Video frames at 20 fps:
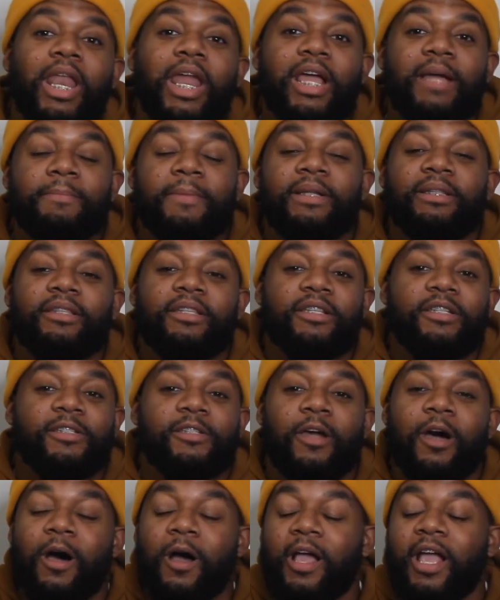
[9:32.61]
I like about this
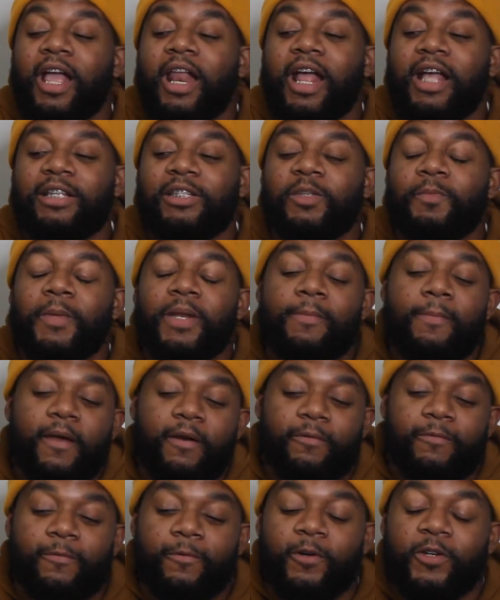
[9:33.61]
song, it has so many
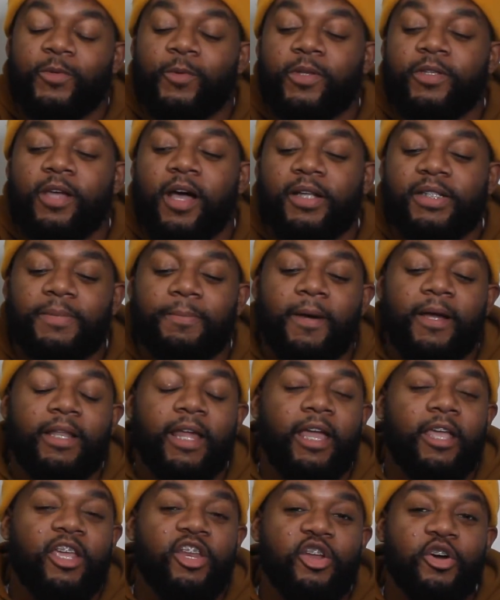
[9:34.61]
metaphors where it talks about,
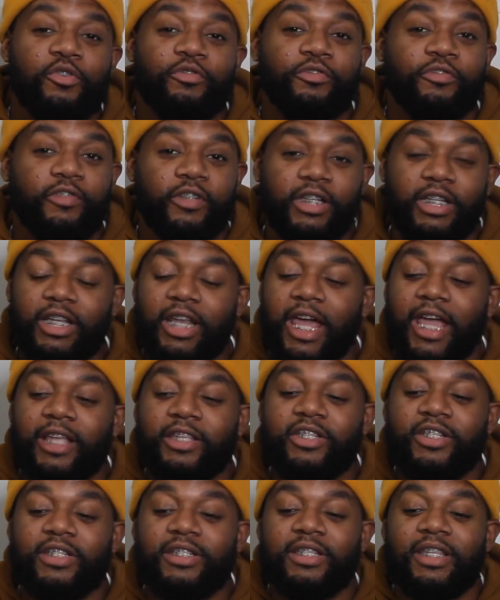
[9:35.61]
like, you know,
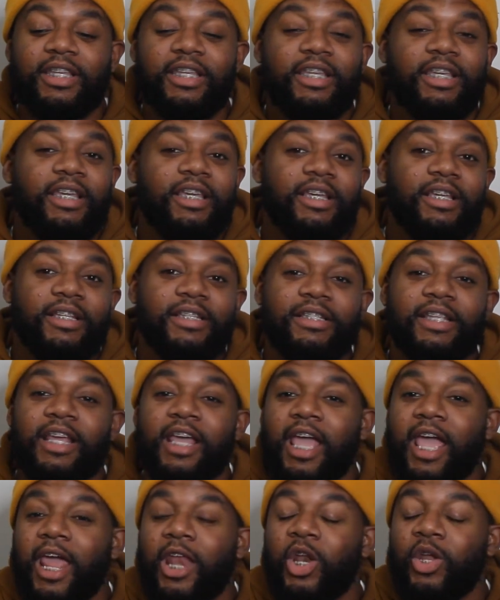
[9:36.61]
like just the keys
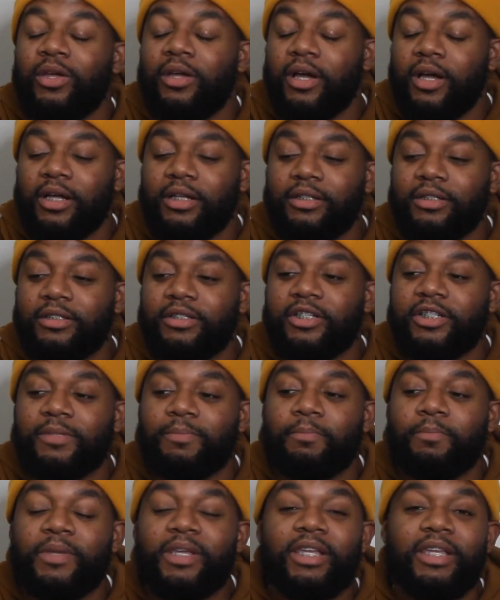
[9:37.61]
and
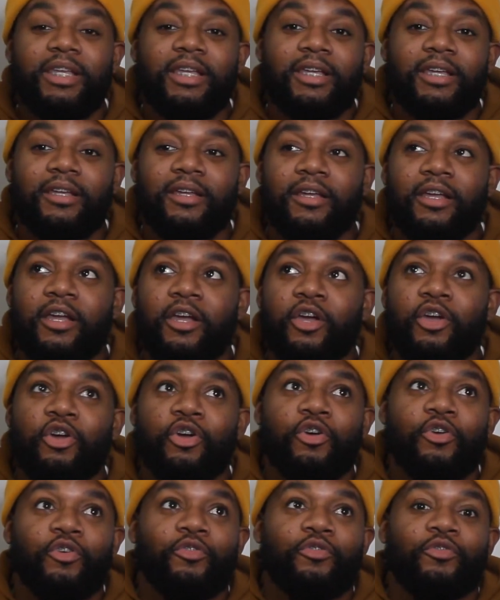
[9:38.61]
just being
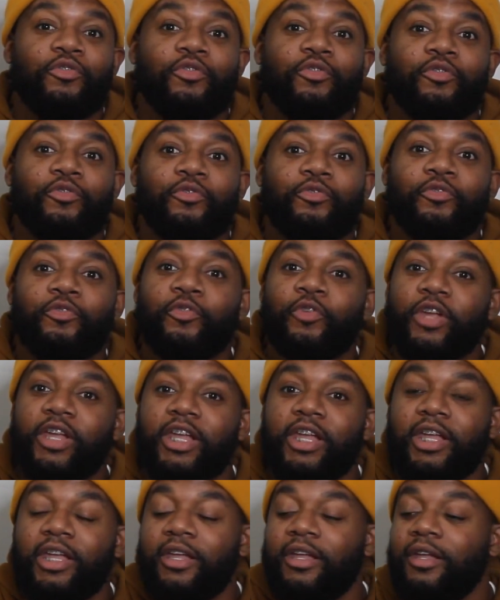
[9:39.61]

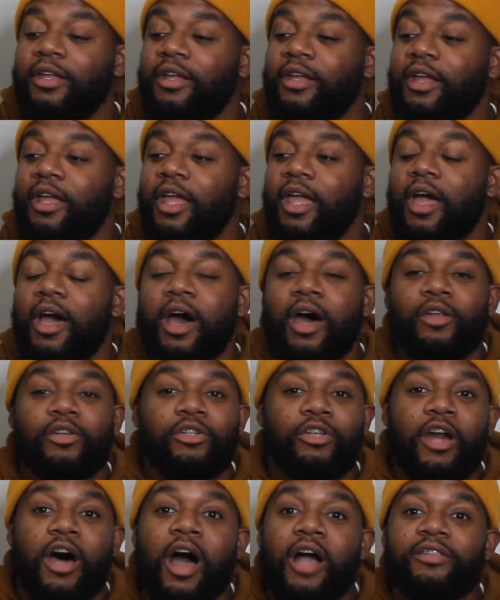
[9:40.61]
free,
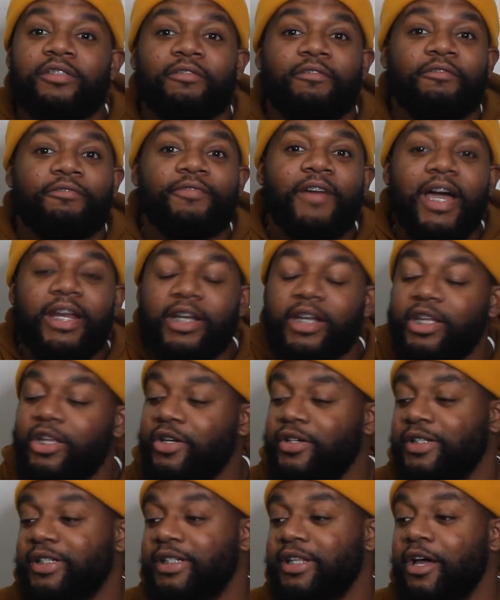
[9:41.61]
unlocked, finding
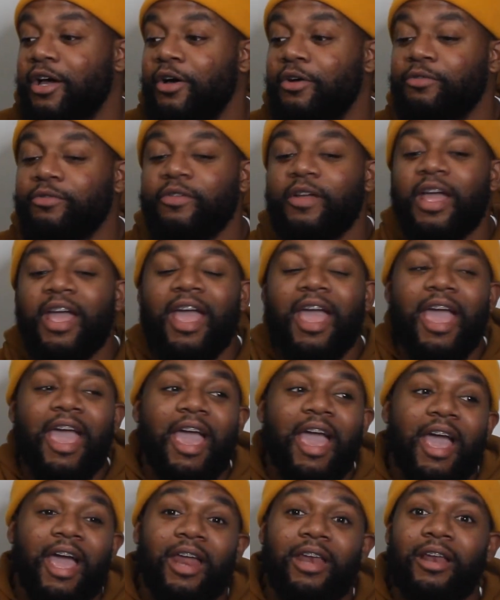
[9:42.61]
yourself.
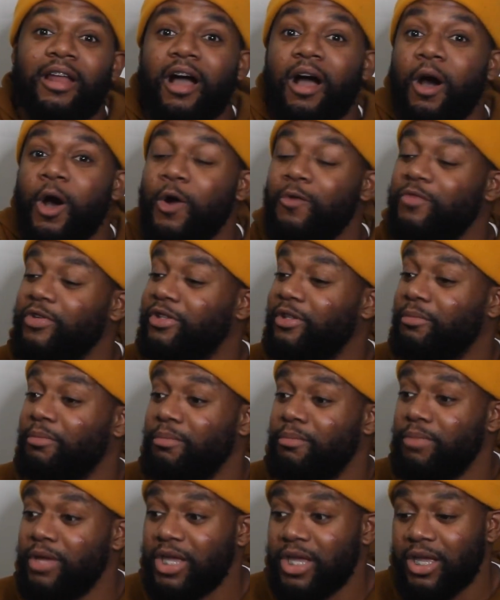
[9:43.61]
And over the
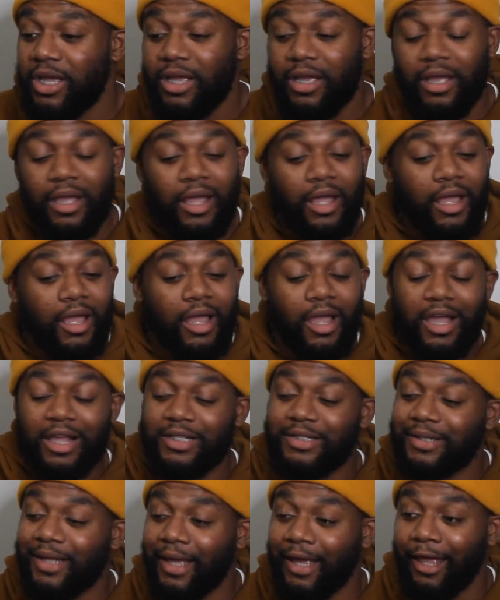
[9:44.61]
beat,
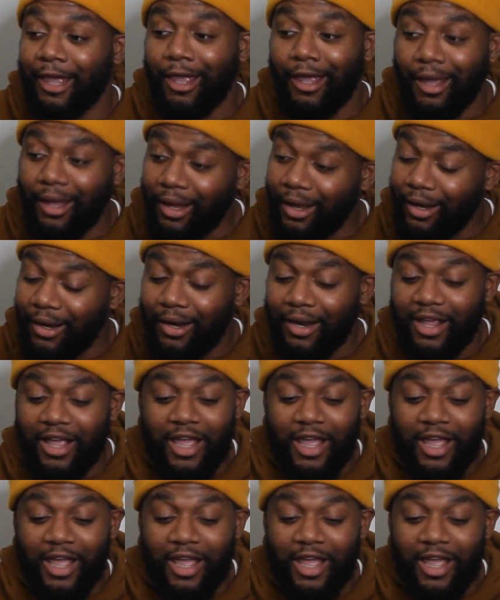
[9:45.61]
it's the hit.